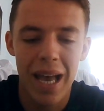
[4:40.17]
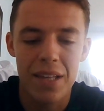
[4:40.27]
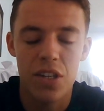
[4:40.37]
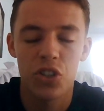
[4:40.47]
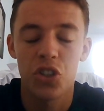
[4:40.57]

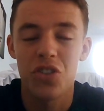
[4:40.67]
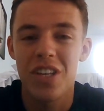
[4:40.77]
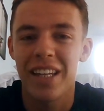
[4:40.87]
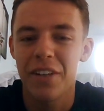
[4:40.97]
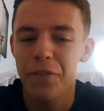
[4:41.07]
as I should
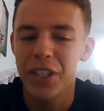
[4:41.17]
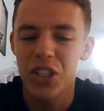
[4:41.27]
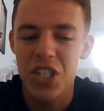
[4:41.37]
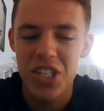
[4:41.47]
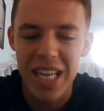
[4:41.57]
say, and it
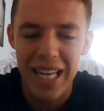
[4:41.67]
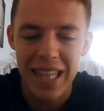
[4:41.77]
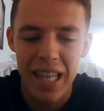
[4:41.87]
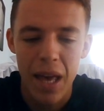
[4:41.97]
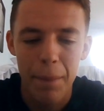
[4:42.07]
finished
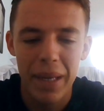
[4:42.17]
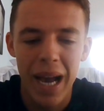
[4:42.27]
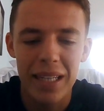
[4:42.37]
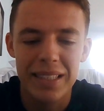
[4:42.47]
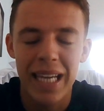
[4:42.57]
6th
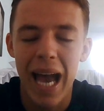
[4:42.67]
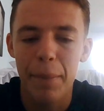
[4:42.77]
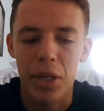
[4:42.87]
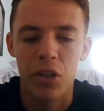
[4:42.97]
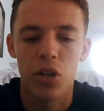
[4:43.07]
behind
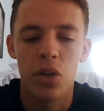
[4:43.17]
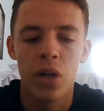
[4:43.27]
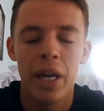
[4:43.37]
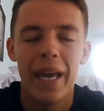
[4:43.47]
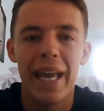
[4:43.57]
Kamako
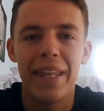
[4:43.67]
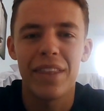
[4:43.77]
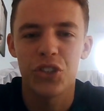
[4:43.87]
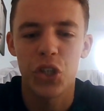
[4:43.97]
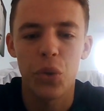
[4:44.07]
in
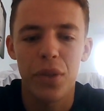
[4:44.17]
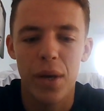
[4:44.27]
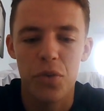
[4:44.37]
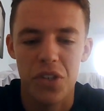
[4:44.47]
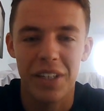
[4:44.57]
the
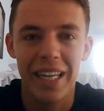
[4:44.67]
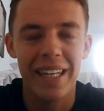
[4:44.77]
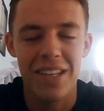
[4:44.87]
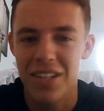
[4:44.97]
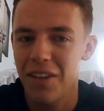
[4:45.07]
2000 Guineas.